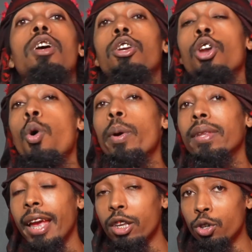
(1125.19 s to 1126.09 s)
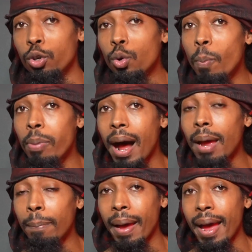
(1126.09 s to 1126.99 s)
knowing that you
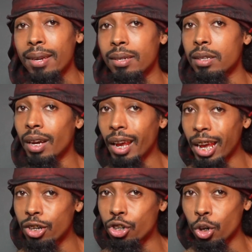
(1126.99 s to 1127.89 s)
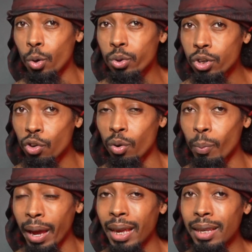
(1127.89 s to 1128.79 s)
bypassed and chose to
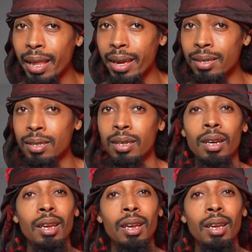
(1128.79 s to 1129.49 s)
remain less,